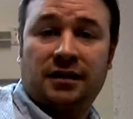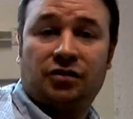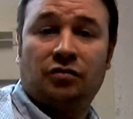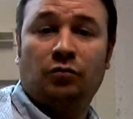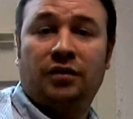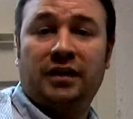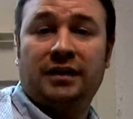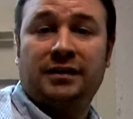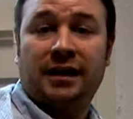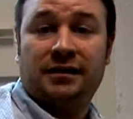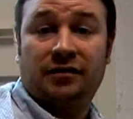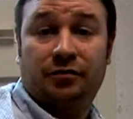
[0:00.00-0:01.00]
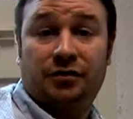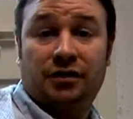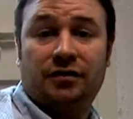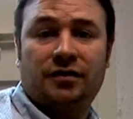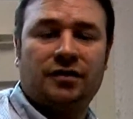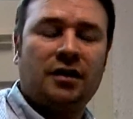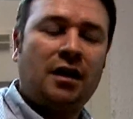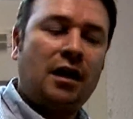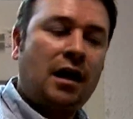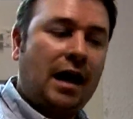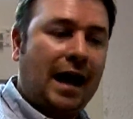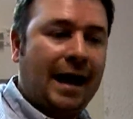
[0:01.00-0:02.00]
session with the executive producers,
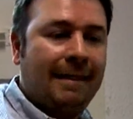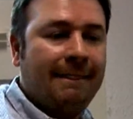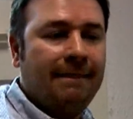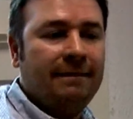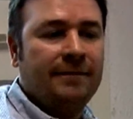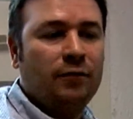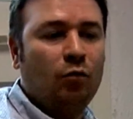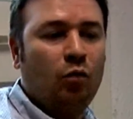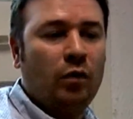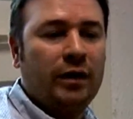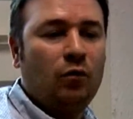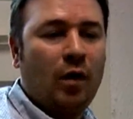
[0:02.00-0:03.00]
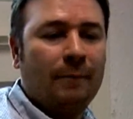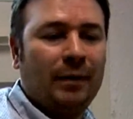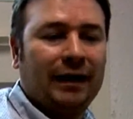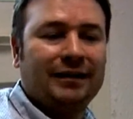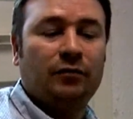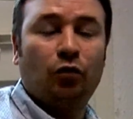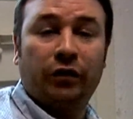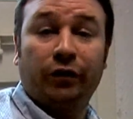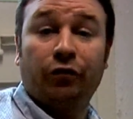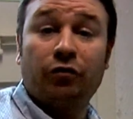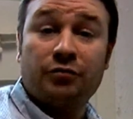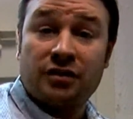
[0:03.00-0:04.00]
and we went back and did them all
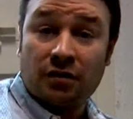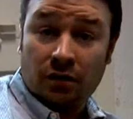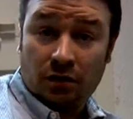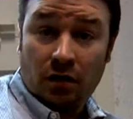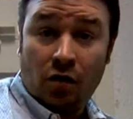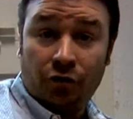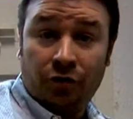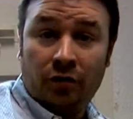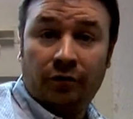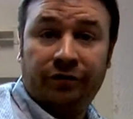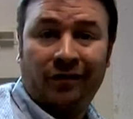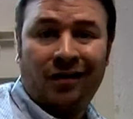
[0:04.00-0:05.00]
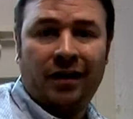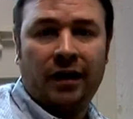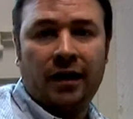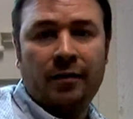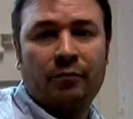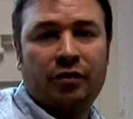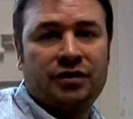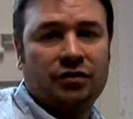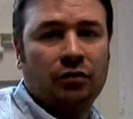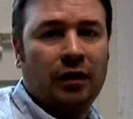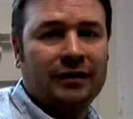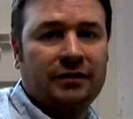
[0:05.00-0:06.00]
in groups on Friday in
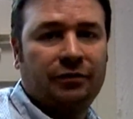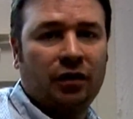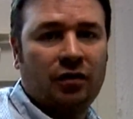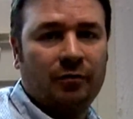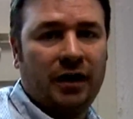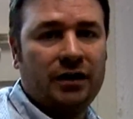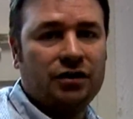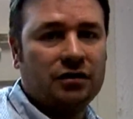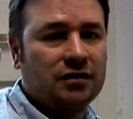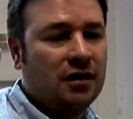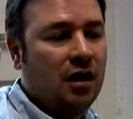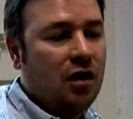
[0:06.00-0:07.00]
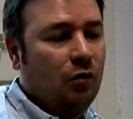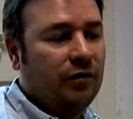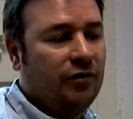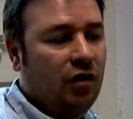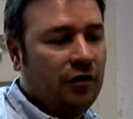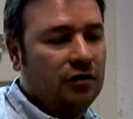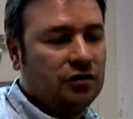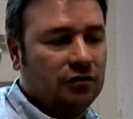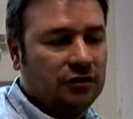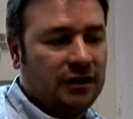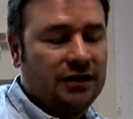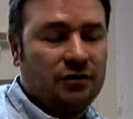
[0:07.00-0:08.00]
Bristol and different combinations. We've got those
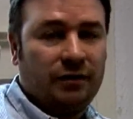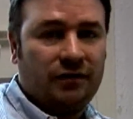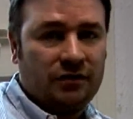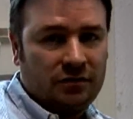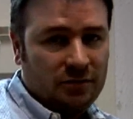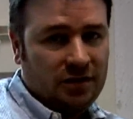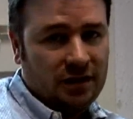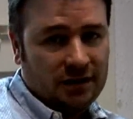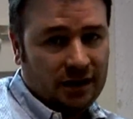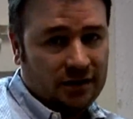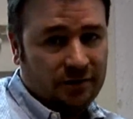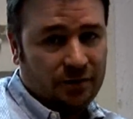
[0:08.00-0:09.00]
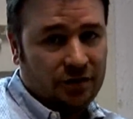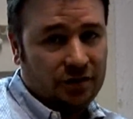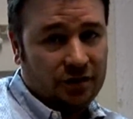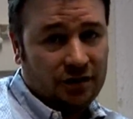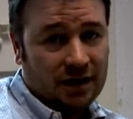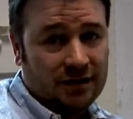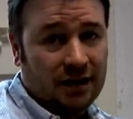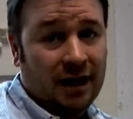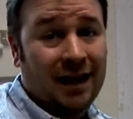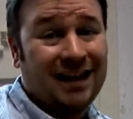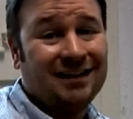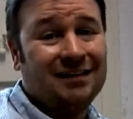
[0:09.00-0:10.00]
on disc, we've given them to the executive producers
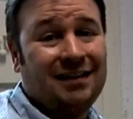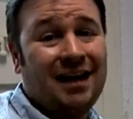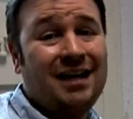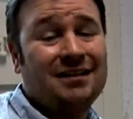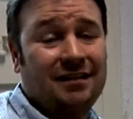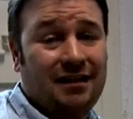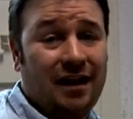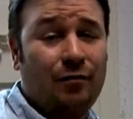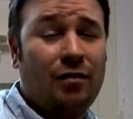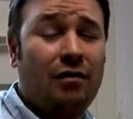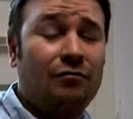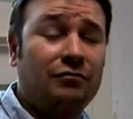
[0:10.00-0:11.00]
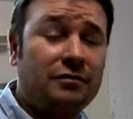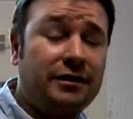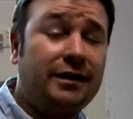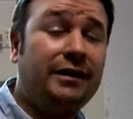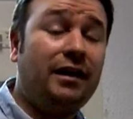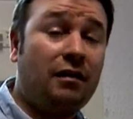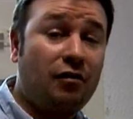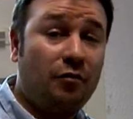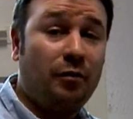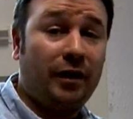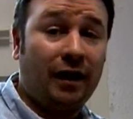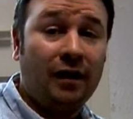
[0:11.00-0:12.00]
yesterday, and today is the day where I'm really
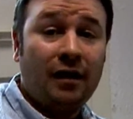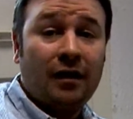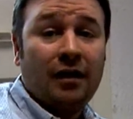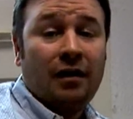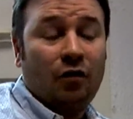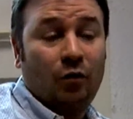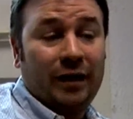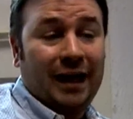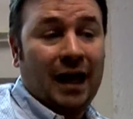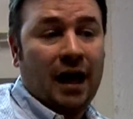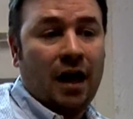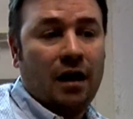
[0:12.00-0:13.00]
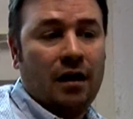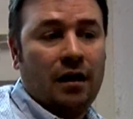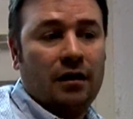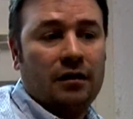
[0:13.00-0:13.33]
hoping that we get